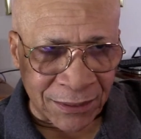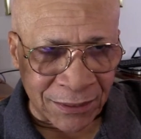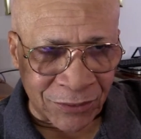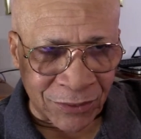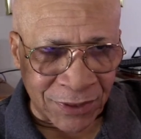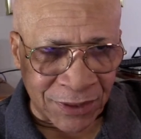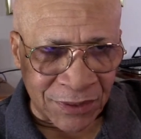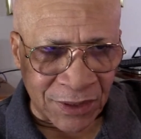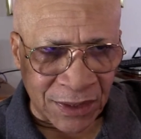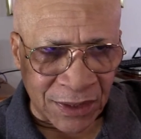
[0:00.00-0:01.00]
Julian
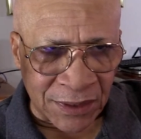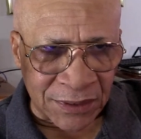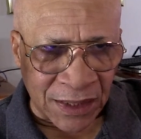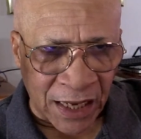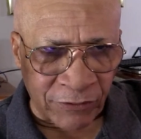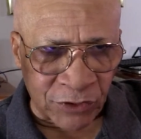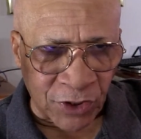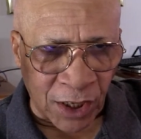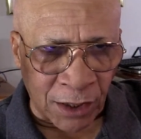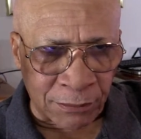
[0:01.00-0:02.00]
says, I have a
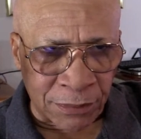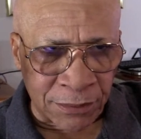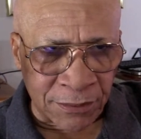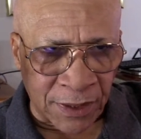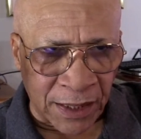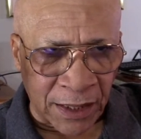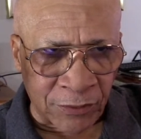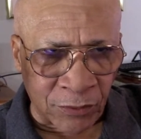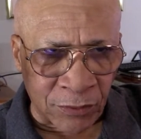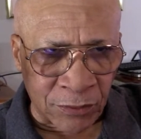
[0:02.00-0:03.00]
job that